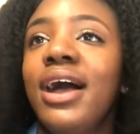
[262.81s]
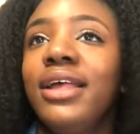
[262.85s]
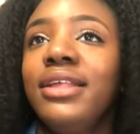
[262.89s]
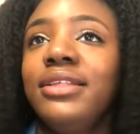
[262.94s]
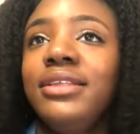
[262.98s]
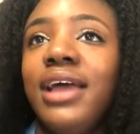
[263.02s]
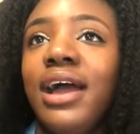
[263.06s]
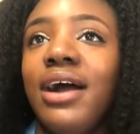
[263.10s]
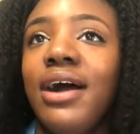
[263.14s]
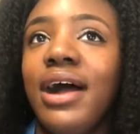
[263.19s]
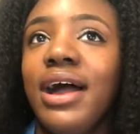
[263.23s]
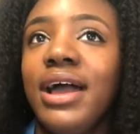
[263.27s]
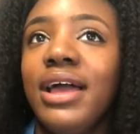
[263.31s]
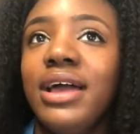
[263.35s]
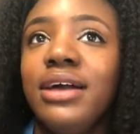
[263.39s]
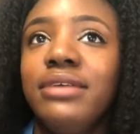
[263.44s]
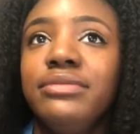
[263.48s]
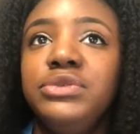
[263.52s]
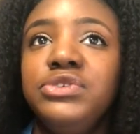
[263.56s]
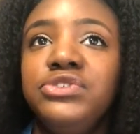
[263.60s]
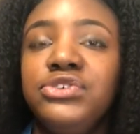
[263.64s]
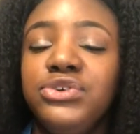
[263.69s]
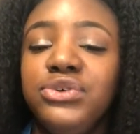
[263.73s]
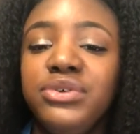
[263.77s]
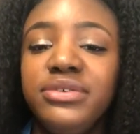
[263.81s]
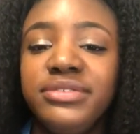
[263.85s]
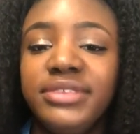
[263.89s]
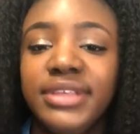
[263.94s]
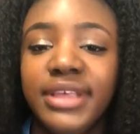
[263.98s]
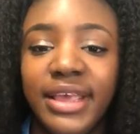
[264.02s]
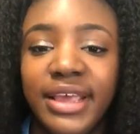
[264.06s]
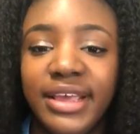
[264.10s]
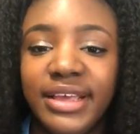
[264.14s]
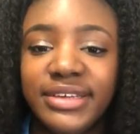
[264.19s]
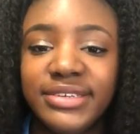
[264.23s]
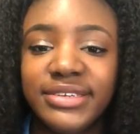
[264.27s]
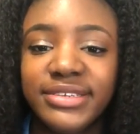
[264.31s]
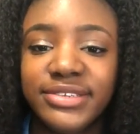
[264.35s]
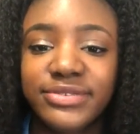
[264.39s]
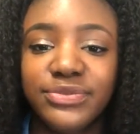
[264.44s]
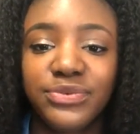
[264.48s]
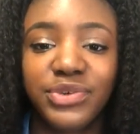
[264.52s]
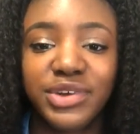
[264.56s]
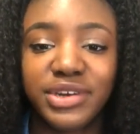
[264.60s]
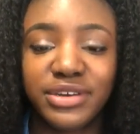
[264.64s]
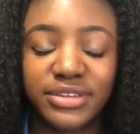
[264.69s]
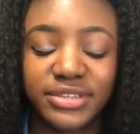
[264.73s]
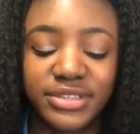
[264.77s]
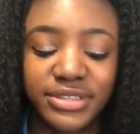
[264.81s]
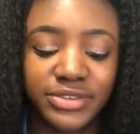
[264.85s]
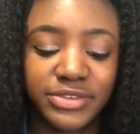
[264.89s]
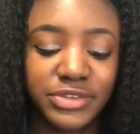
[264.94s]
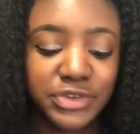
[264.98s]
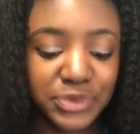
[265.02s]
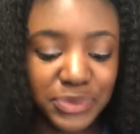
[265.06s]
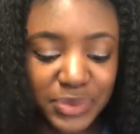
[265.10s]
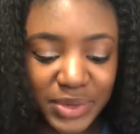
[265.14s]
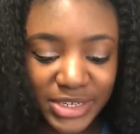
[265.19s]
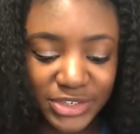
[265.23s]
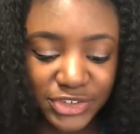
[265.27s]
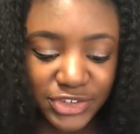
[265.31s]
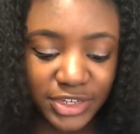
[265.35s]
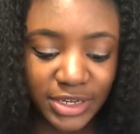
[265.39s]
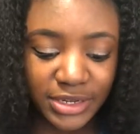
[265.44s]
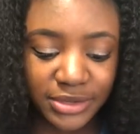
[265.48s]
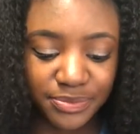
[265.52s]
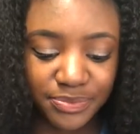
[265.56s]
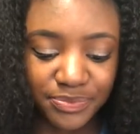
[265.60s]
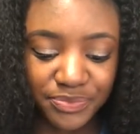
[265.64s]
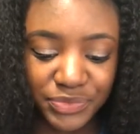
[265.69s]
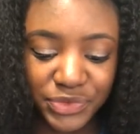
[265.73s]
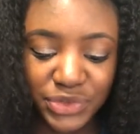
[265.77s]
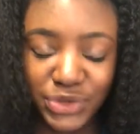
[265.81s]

Now, I have 2 things for the tuition.